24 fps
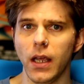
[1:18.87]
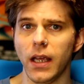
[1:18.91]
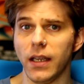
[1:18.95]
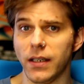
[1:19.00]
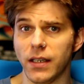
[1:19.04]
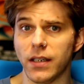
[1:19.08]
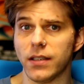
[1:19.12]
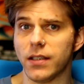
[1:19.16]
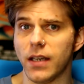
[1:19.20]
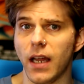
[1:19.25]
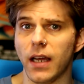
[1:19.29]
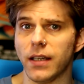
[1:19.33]
it
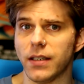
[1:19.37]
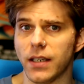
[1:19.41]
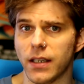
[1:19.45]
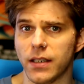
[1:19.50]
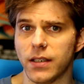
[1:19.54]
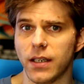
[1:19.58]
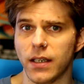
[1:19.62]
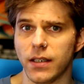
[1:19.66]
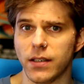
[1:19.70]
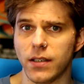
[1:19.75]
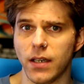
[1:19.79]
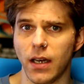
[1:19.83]
does not
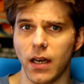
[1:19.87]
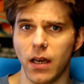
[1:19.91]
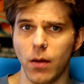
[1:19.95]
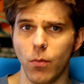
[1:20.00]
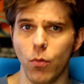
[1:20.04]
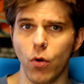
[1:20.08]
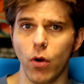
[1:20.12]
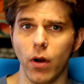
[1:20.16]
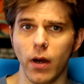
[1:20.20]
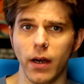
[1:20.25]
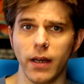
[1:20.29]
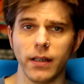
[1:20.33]
exist
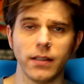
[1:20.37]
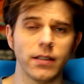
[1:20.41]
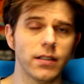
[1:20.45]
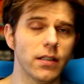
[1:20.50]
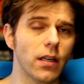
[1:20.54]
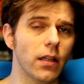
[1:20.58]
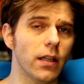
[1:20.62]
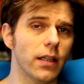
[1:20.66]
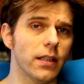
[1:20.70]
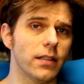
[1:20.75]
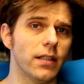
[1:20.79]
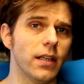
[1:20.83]
anymore. It
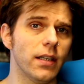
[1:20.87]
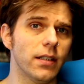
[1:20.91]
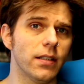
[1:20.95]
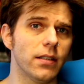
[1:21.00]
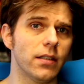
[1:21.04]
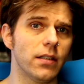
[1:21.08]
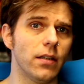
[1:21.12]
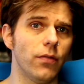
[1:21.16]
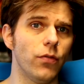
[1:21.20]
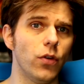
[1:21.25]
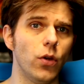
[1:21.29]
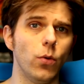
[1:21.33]
still
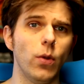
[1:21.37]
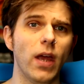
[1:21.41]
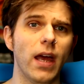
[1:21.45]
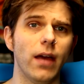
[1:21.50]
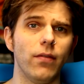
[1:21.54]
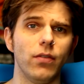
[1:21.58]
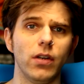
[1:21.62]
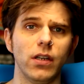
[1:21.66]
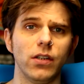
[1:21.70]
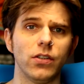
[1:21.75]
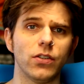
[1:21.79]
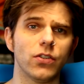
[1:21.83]
exists if you
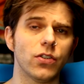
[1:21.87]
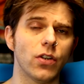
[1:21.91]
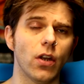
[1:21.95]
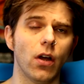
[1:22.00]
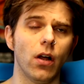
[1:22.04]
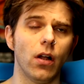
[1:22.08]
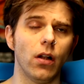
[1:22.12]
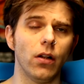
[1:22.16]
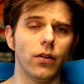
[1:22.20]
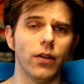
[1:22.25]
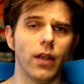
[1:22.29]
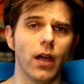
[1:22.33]
have it
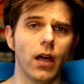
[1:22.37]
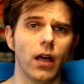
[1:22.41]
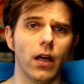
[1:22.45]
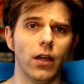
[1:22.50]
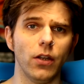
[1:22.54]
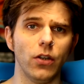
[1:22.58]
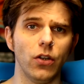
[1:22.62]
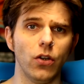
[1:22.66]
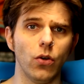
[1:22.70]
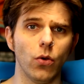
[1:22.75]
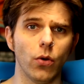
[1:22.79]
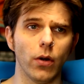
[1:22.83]
installed
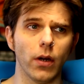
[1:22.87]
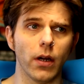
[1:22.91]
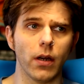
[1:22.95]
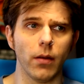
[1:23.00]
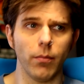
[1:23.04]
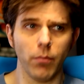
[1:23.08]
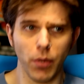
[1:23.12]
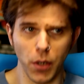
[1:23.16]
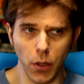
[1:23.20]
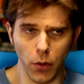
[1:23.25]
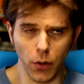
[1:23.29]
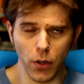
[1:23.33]
on your
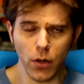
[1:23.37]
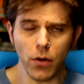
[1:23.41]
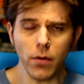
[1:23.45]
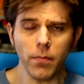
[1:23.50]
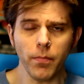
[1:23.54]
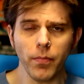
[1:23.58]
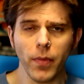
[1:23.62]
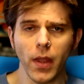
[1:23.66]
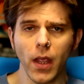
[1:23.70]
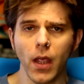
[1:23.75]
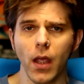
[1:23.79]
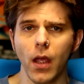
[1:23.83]
computer.
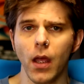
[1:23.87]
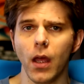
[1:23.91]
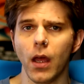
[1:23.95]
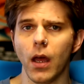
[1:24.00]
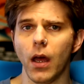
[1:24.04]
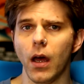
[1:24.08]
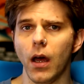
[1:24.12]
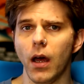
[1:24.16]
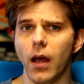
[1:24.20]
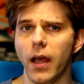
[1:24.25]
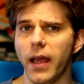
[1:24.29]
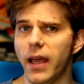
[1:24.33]

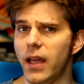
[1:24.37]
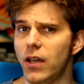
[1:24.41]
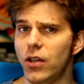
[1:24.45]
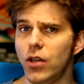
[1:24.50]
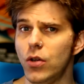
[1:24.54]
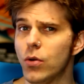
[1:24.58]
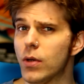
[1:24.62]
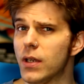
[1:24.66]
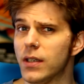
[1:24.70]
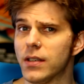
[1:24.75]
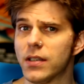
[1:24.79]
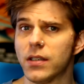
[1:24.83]
Uh, and
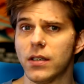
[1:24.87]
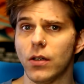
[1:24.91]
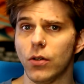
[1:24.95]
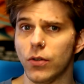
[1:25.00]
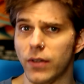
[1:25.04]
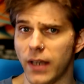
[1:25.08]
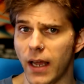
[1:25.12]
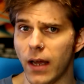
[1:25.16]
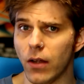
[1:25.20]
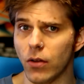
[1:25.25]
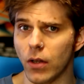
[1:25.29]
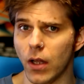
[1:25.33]
you can still
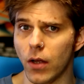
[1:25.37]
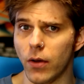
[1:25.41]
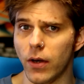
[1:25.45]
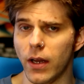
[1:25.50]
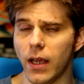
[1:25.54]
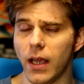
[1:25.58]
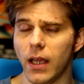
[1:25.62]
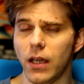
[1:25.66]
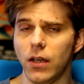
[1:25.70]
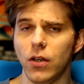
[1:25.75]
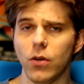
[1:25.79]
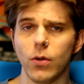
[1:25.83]
download
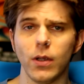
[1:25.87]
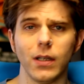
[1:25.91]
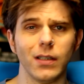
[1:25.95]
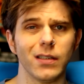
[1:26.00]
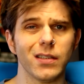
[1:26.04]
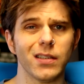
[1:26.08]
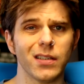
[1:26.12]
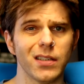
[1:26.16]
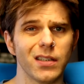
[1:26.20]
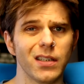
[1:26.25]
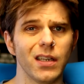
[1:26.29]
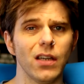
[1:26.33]
it and you can
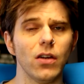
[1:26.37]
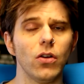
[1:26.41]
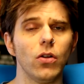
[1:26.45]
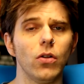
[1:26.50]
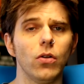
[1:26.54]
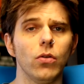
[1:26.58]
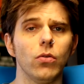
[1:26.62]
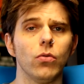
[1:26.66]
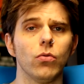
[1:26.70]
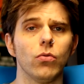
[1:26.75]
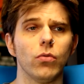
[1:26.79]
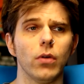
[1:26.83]

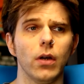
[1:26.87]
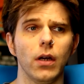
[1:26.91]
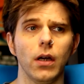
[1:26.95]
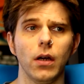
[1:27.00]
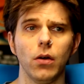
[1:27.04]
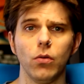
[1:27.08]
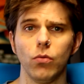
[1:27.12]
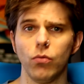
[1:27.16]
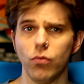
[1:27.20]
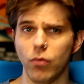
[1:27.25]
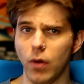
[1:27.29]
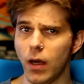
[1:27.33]
still
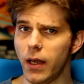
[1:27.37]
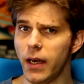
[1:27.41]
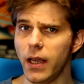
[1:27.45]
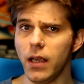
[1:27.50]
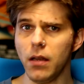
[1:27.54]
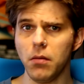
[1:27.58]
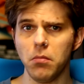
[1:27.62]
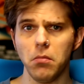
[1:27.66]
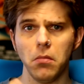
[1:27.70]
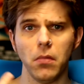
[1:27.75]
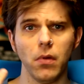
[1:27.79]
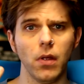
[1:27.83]
uh, run
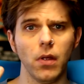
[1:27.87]
it